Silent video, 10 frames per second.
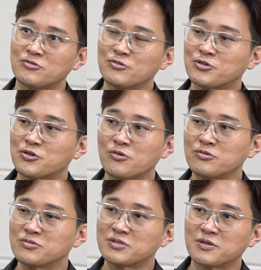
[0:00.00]
to
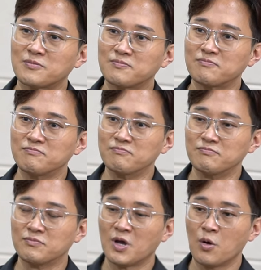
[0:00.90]
show some
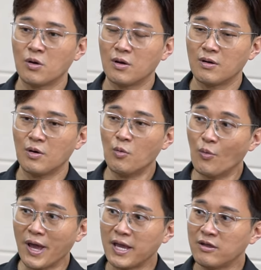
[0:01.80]

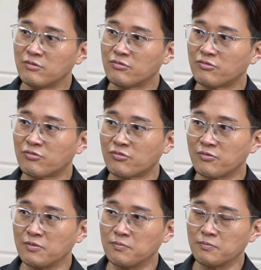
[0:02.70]
way
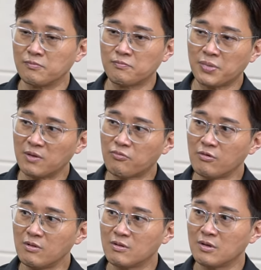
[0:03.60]
to
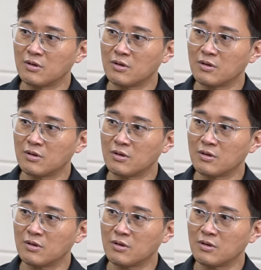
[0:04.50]
people.